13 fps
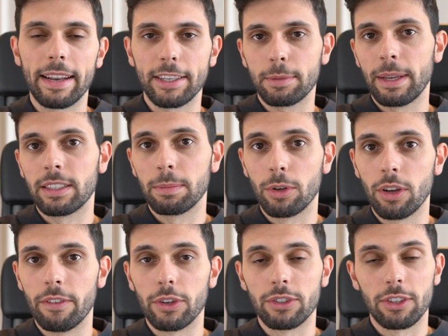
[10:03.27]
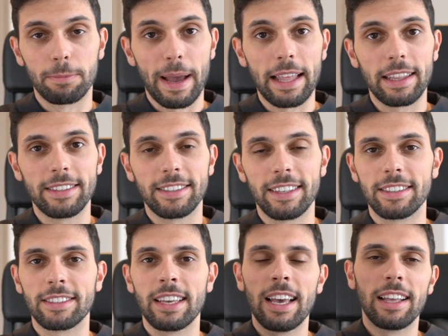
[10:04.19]
explain some good versus bad
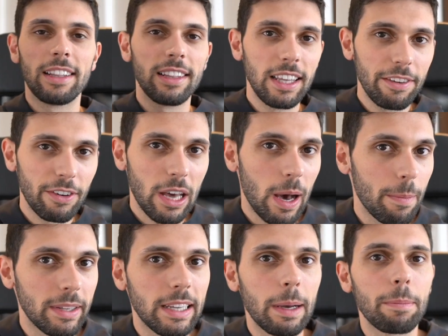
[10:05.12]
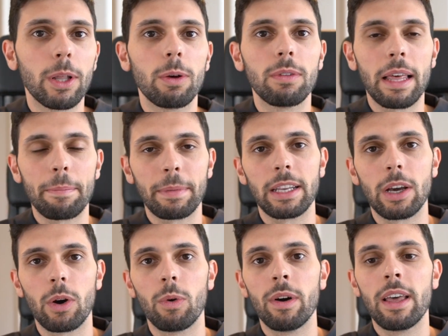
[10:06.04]
listings, leave a comment down below, let me
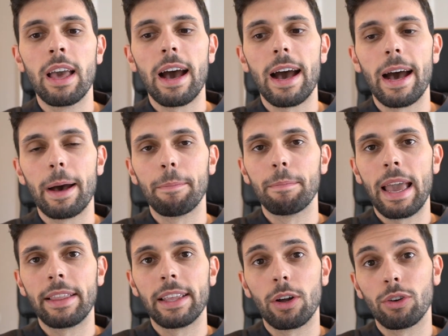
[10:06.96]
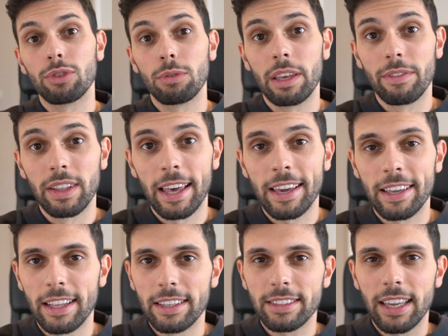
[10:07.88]
know. And then also leave a
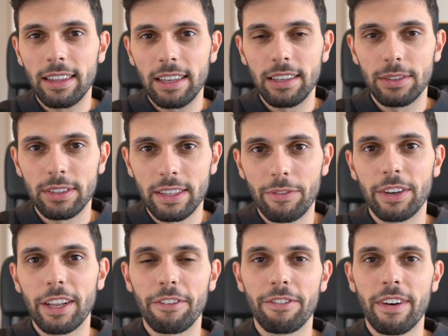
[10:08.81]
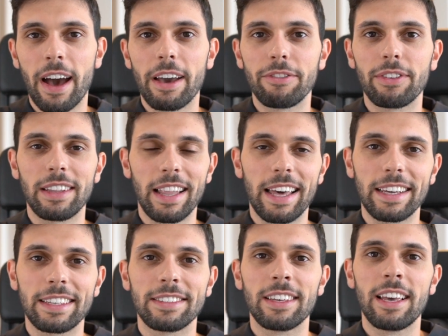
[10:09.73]
like. Let's get to 75
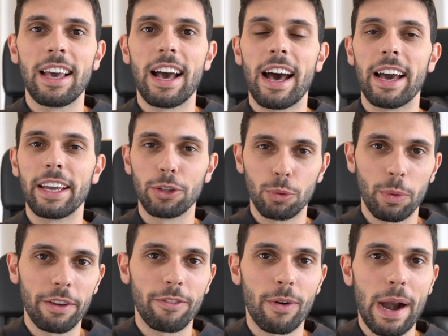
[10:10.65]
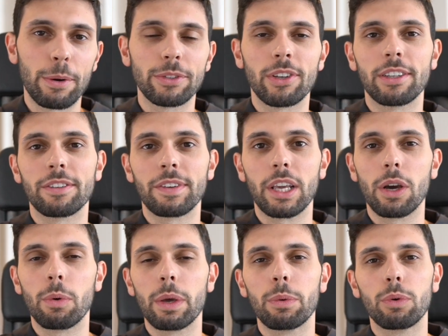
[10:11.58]
likes in 24 hours on this
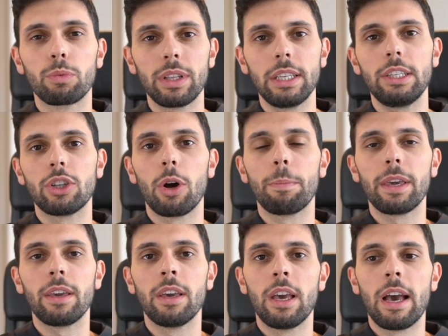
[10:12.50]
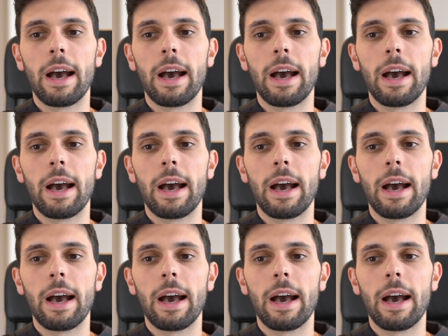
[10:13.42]
video. It will really show me